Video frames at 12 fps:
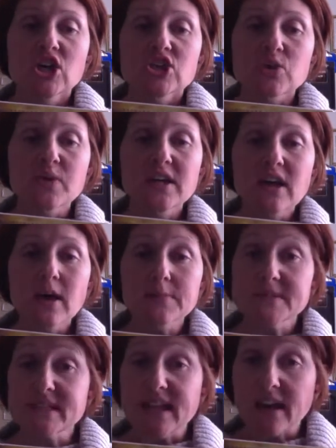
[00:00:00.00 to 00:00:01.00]
So he
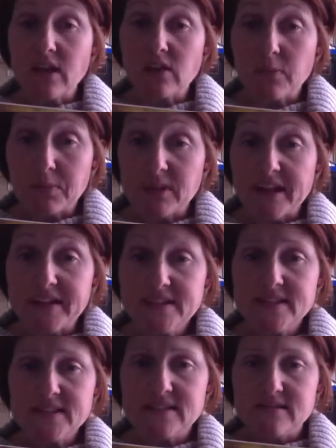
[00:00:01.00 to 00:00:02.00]
comes in 8th
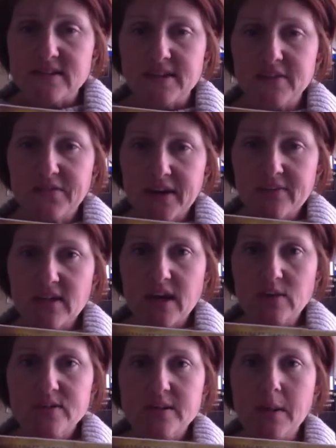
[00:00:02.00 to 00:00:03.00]
place in the
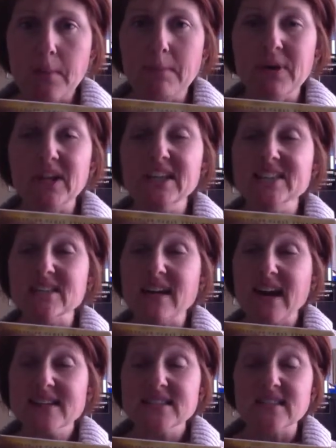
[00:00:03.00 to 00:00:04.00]
5,000, but his
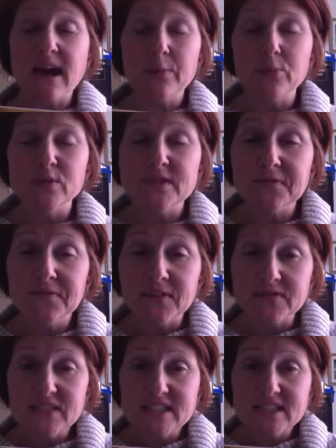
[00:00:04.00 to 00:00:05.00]
last lap was
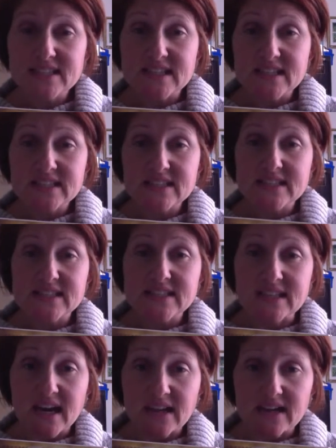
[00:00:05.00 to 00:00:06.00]
56
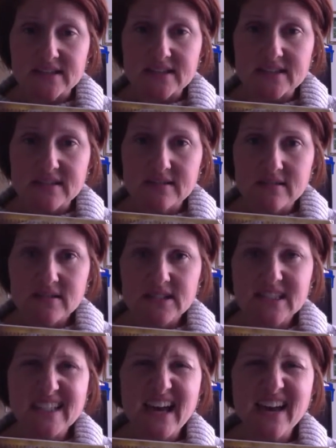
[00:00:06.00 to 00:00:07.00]
seconds.
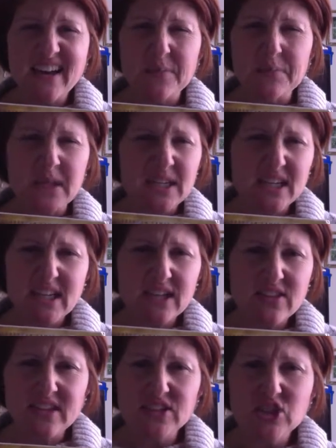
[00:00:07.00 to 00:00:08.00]
Does that mean
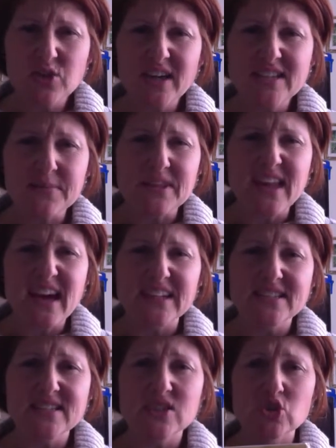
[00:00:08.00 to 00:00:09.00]
anything to you guys? I mean, that
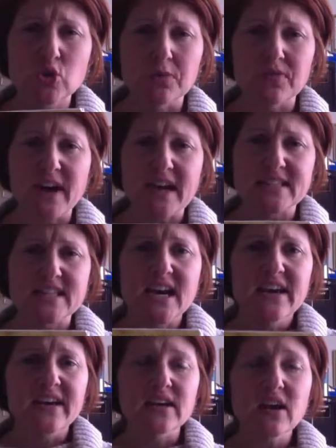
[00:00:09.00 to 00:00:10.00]
is super fast.
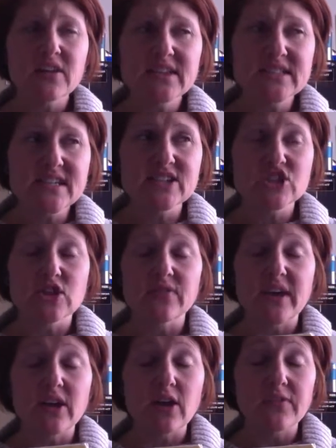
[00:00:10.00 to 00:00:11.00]
It got the attention
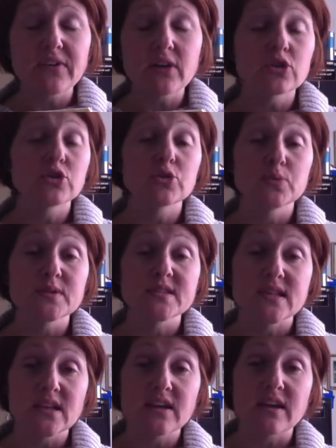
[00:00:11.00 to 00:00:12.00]
of Adolf Hitler, who was
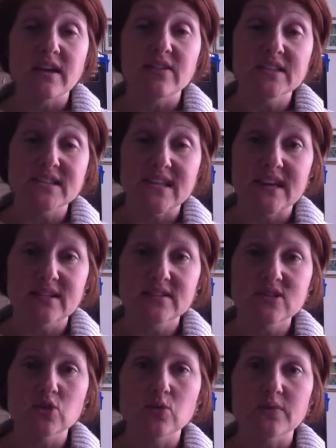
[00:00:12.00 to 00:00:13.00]
sitting in the
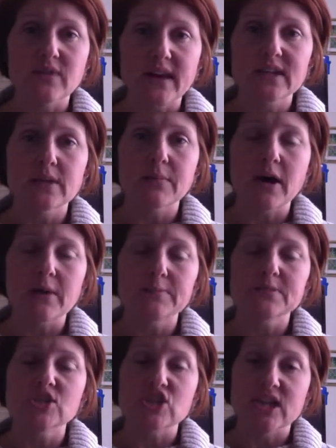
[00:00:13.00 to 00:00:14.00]
stands, who invited him
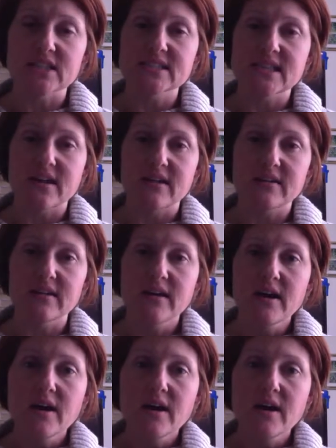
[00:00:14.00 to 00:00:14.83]
up to shake his hand